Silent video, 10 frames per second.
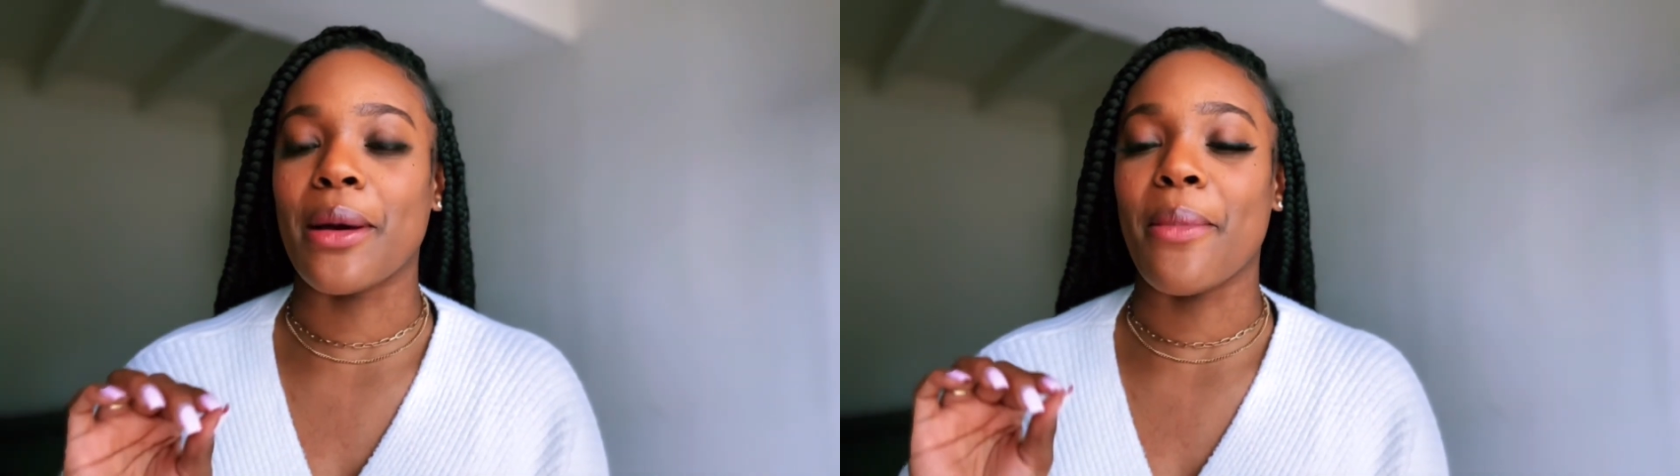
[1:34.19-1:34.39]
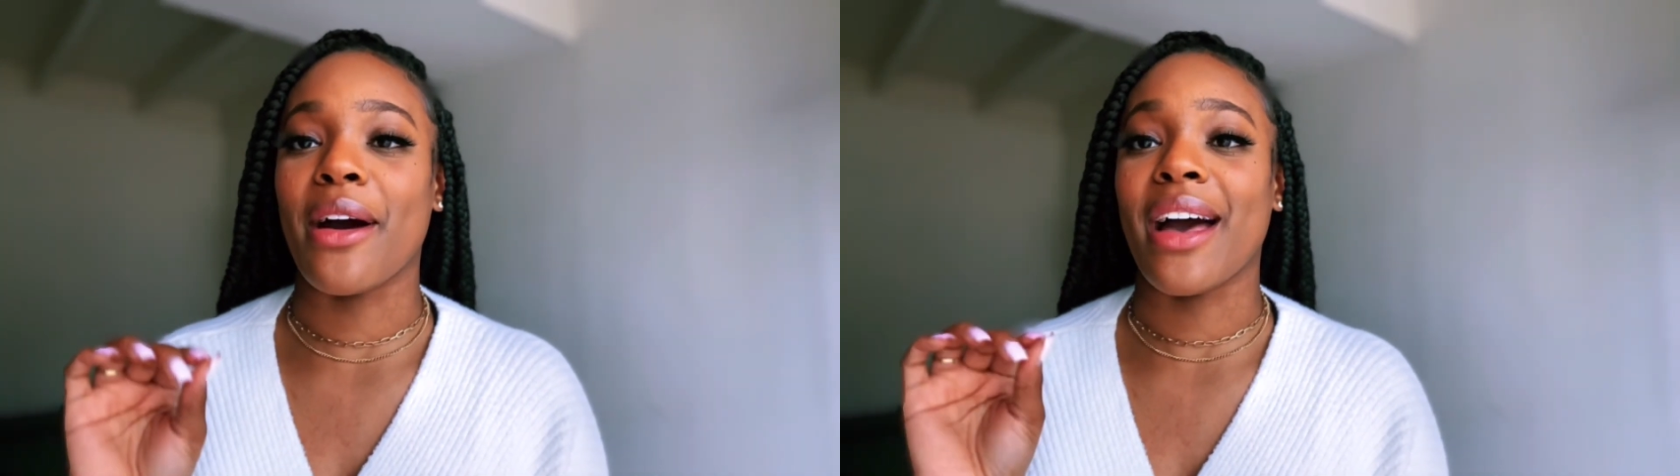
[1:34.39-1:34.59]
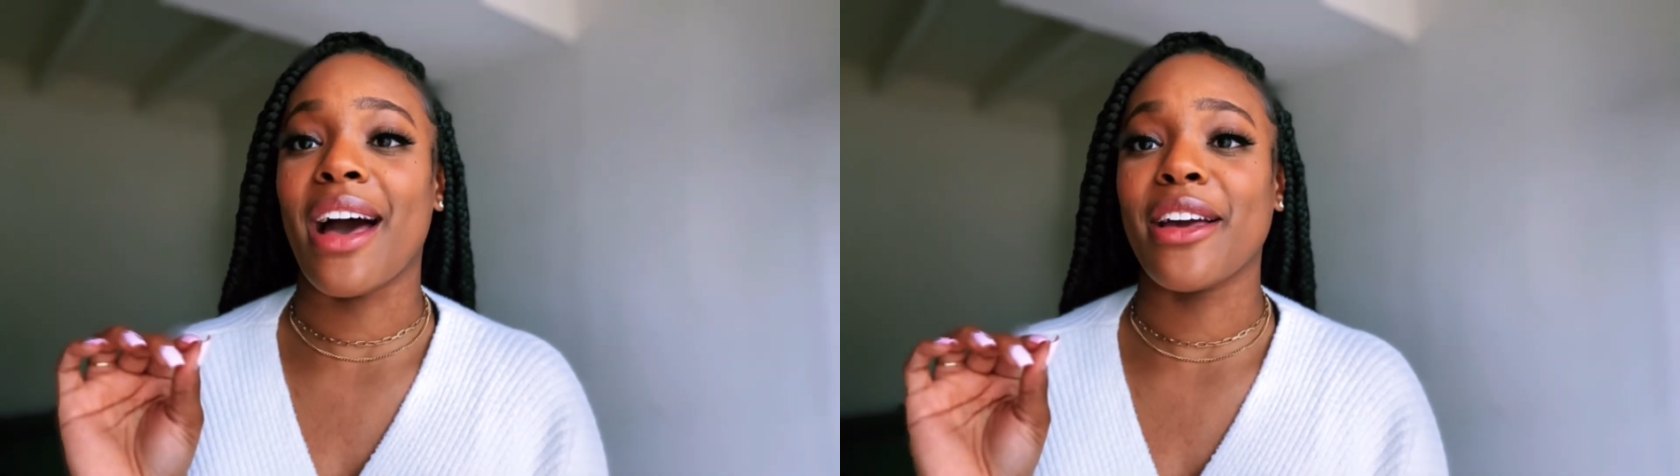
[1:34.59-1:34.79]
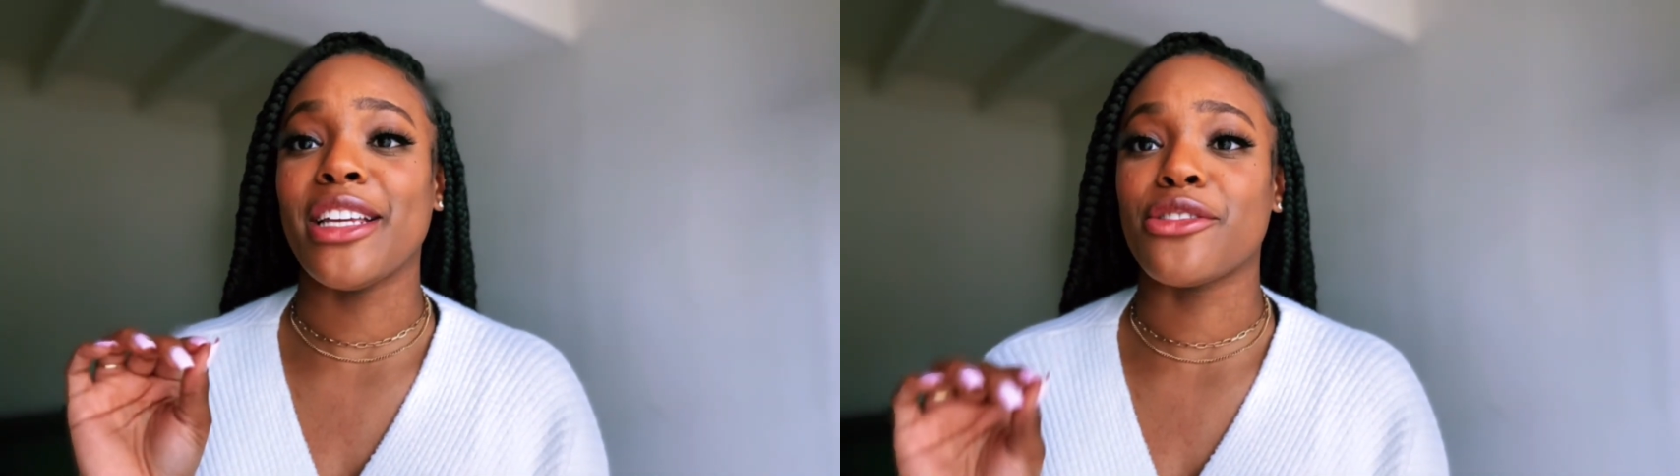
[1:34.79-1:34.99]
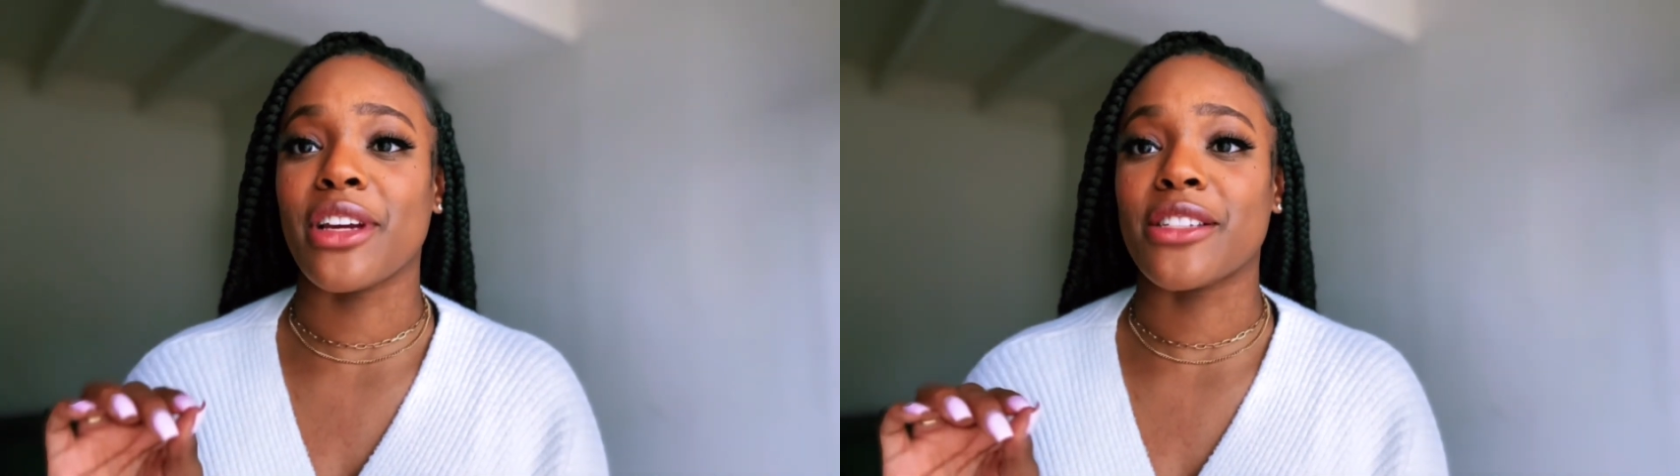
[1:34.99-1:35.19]
about how he
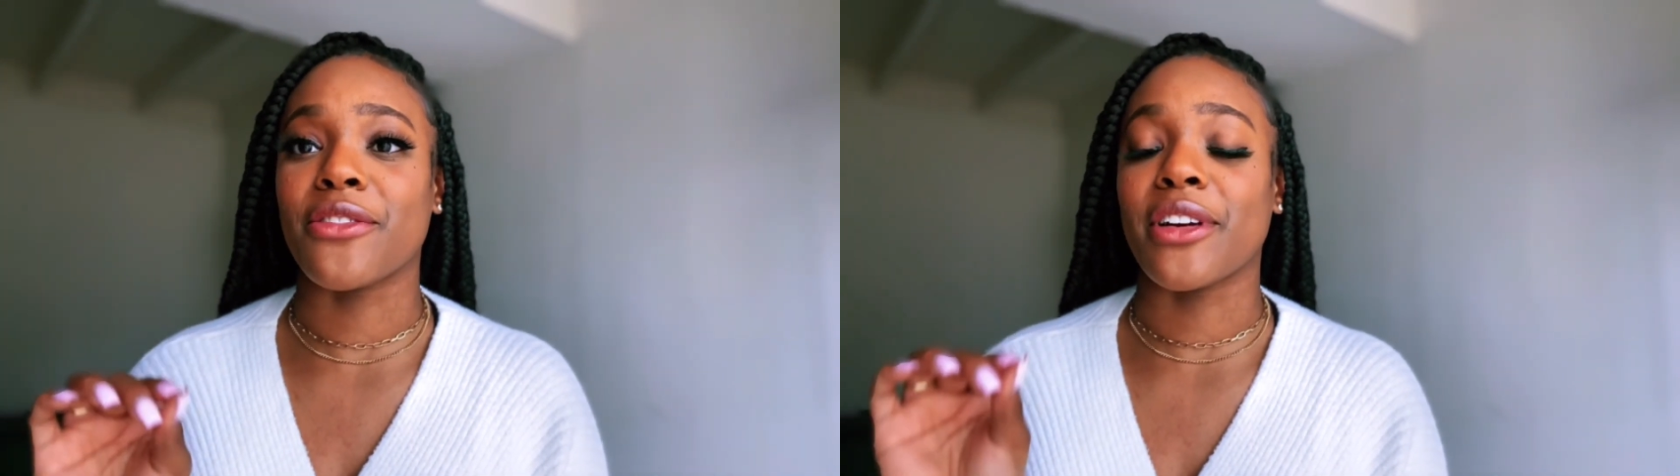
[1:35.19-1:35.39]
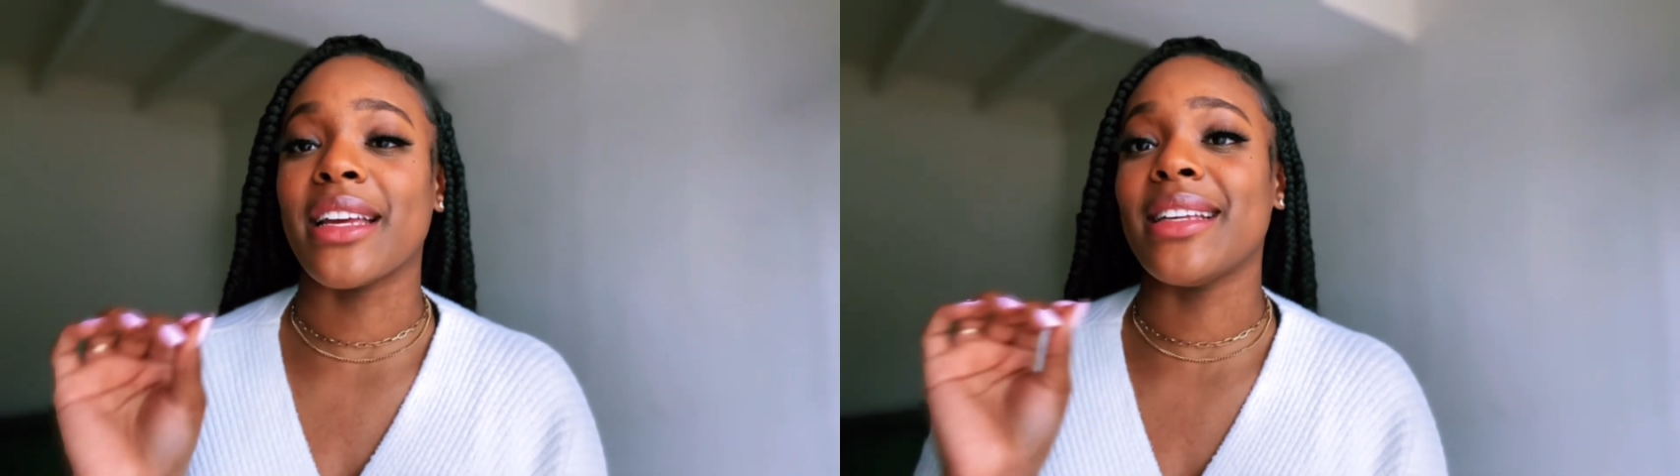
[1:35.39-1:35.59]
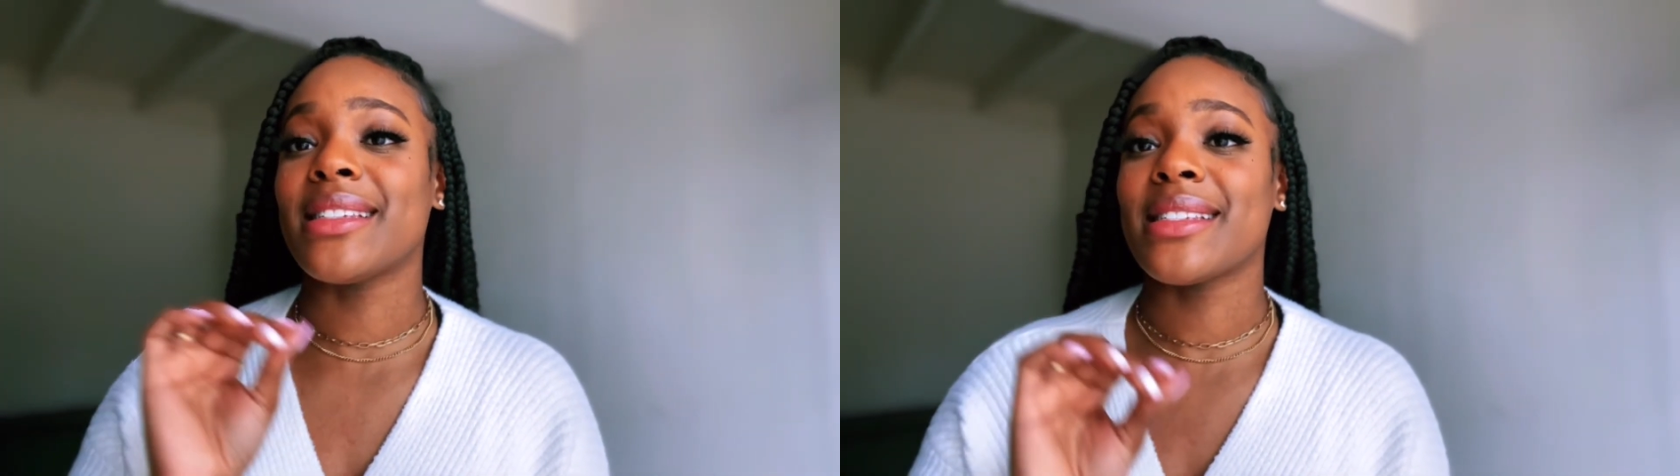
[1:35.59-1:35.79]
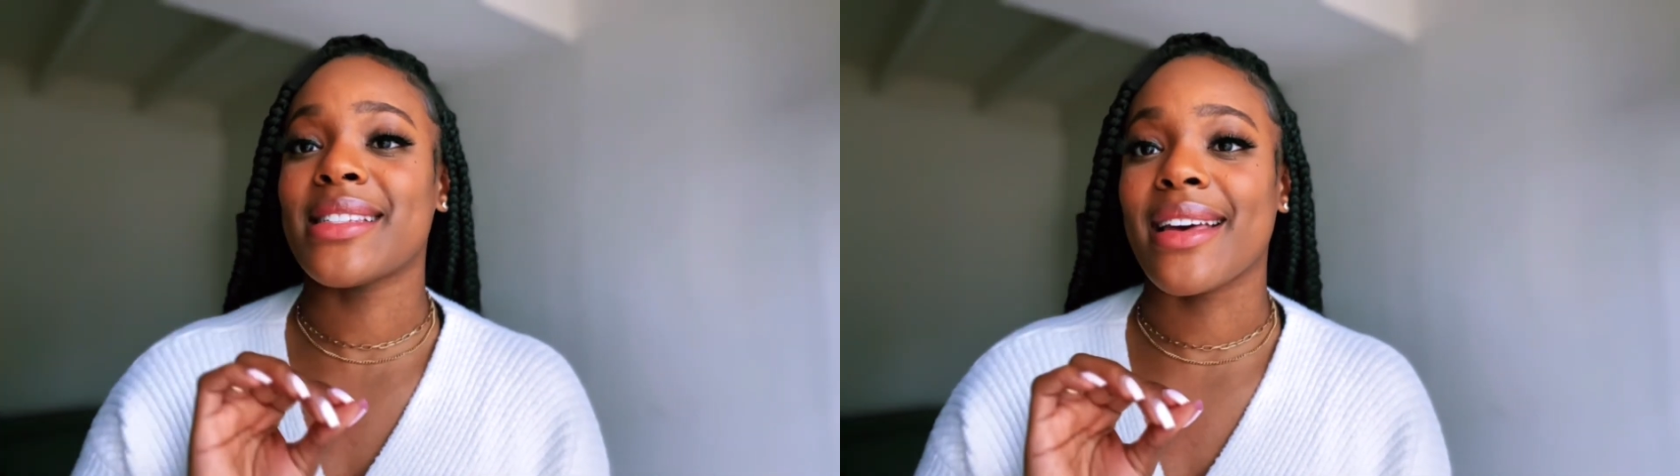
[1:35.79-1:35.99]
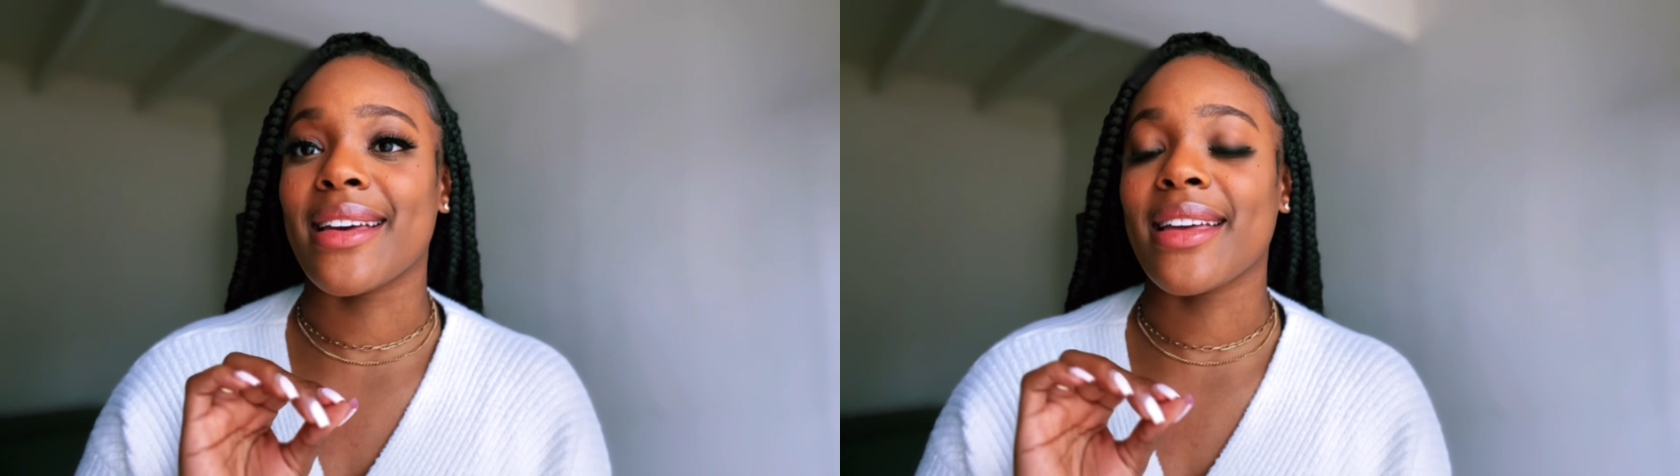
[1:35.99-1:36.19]
transferred into
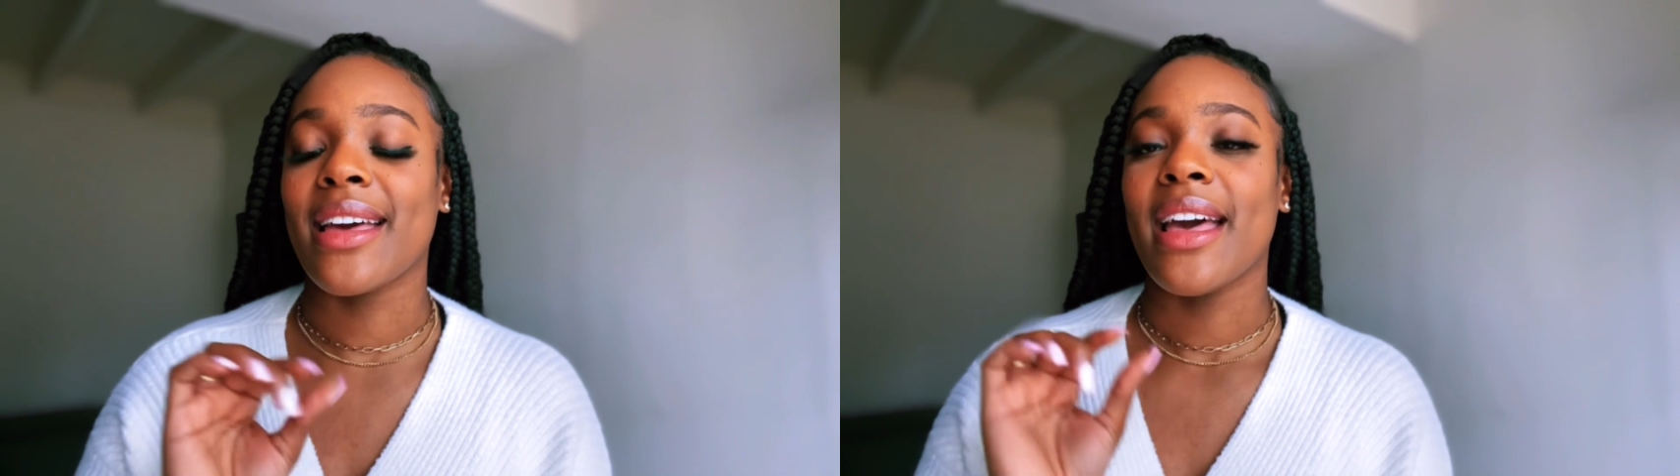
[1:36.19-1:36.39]
tech,